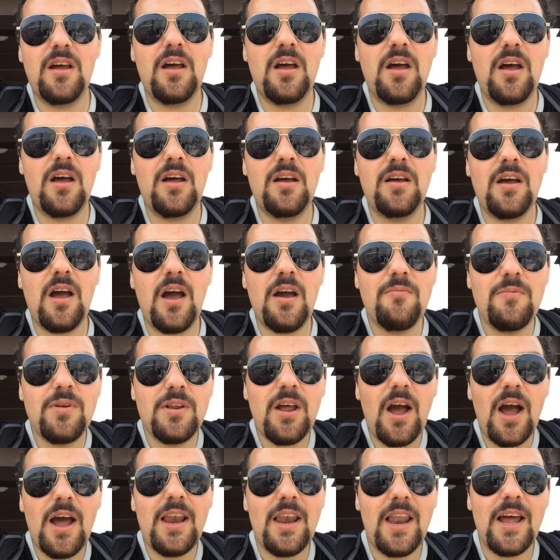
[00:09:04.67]
uh, I mean,
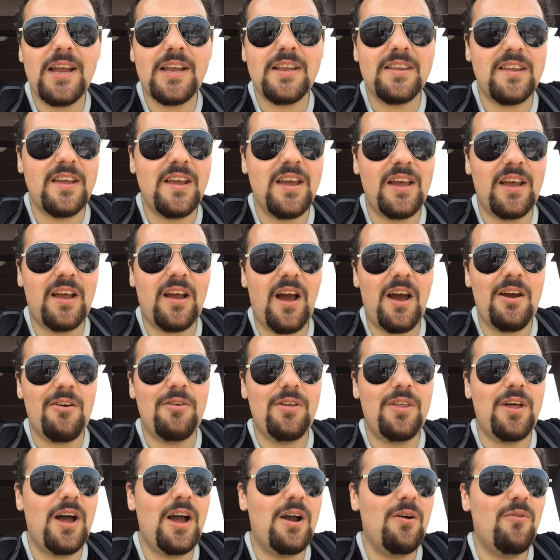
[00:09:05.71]
I like the
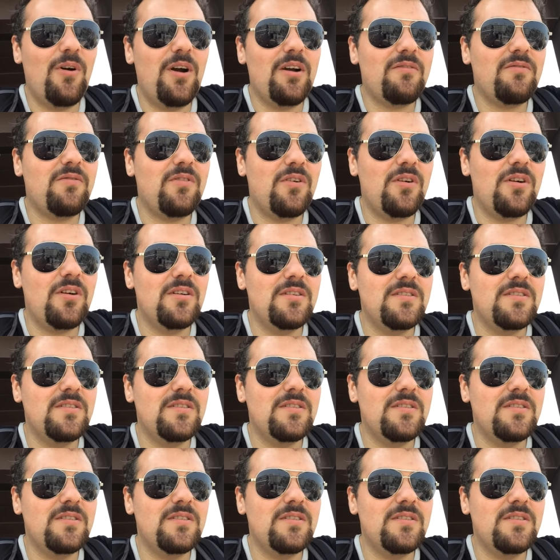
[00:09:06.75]
eikaiwa that I work for.